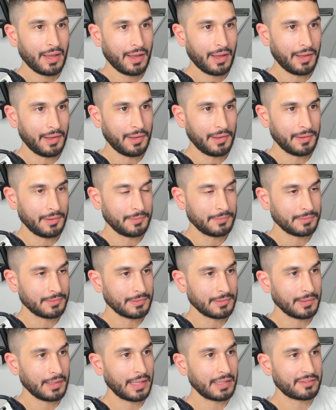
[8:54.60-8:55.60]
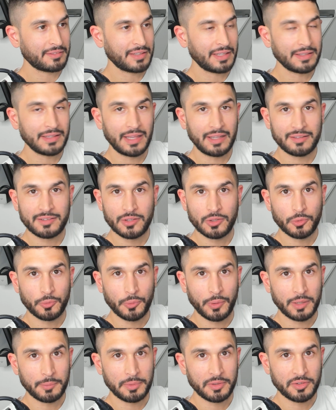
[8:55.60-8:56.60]
Let's say they still
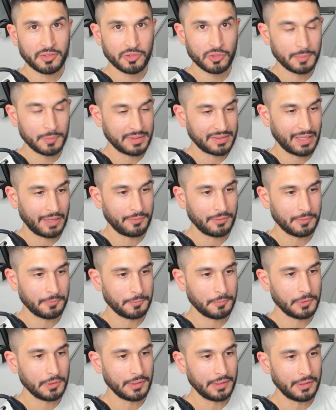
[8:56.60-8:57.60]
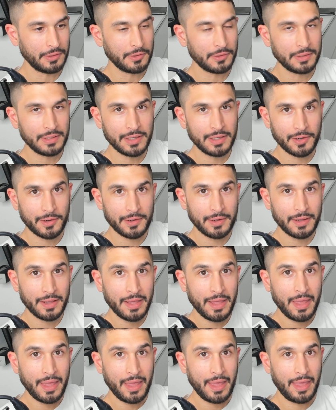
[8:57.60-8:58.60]
want to pursue him. He's having a really good year,
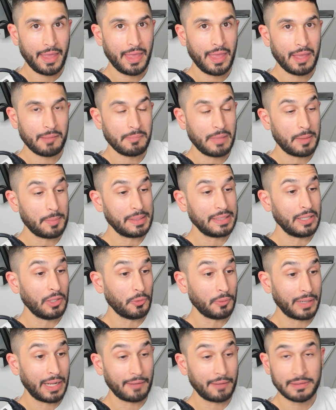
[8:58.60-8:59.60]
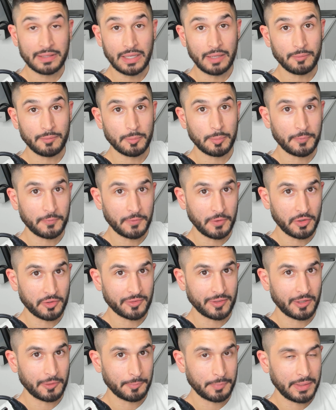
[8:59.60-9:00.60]
and maybe they don't have to give up a
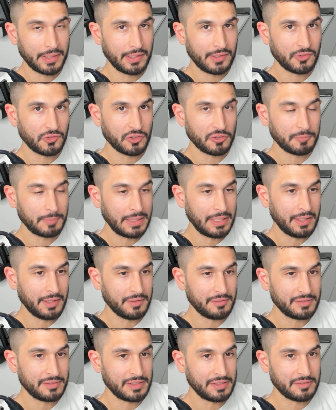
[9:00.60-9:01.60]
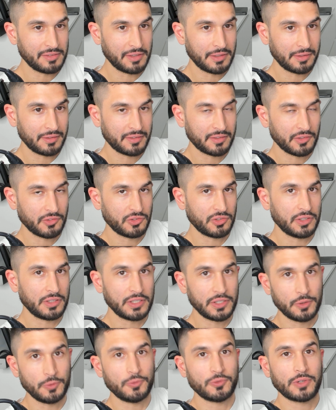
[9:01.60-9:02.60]
first-round pick just because he's on such a
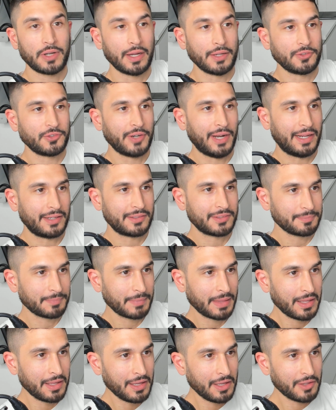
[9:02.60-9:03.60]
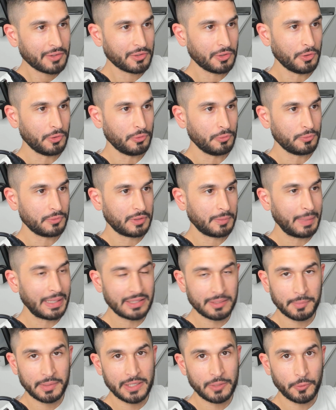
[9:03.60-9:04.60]
huge contract. So to
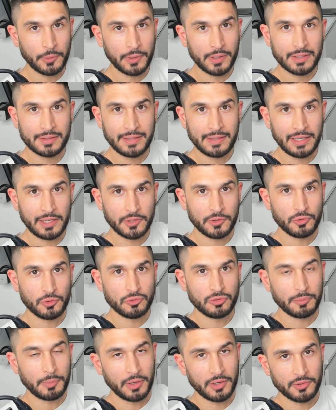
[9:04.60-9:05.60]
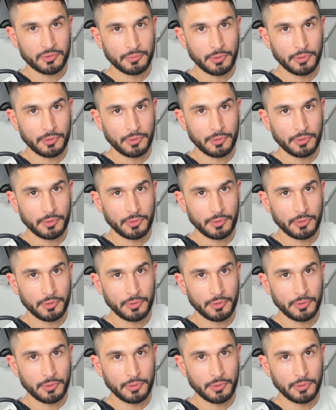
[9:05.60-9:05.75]
make the money work, they could do DeMar